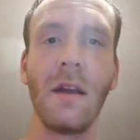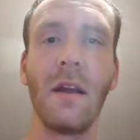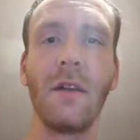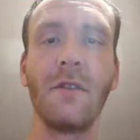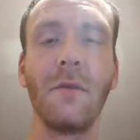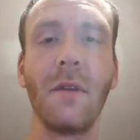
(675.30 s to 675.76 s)

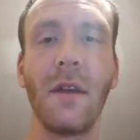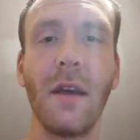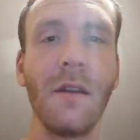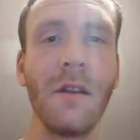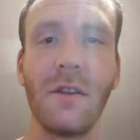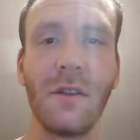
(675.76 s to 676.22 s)
and I'll do it
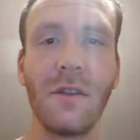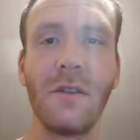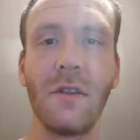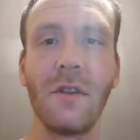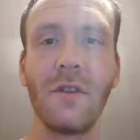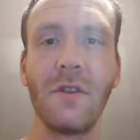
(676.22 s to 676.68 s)
again.
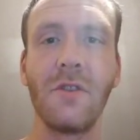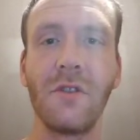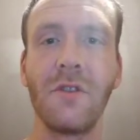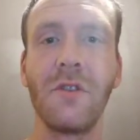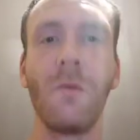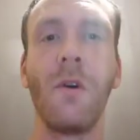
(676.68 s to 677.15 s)
It's
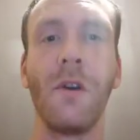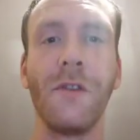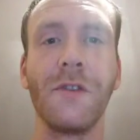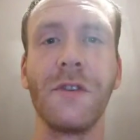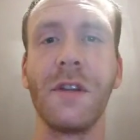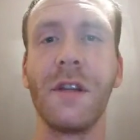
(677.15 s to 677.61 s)
just the
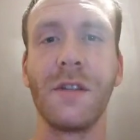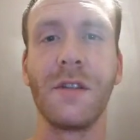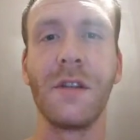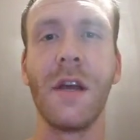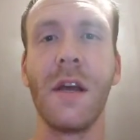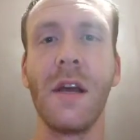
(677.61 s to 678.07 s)
once, and
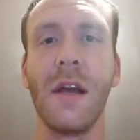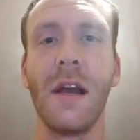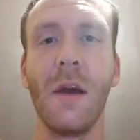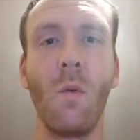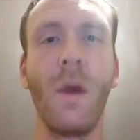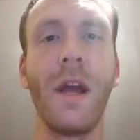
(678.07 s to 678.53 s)
it's
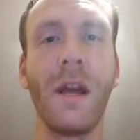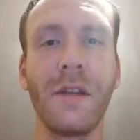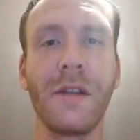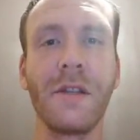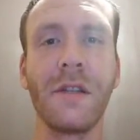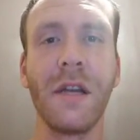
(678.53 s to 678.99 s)
a
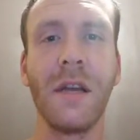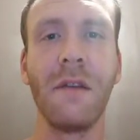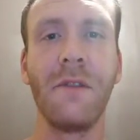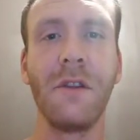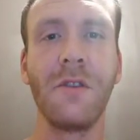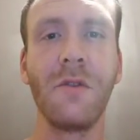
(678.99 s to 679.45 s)
waste
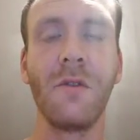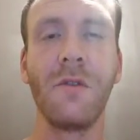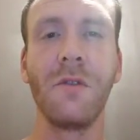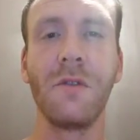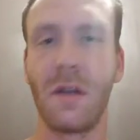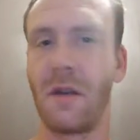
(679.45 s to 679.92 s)
if you
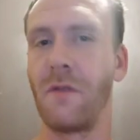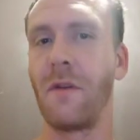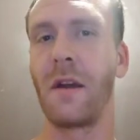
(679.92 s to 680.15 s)
don't use it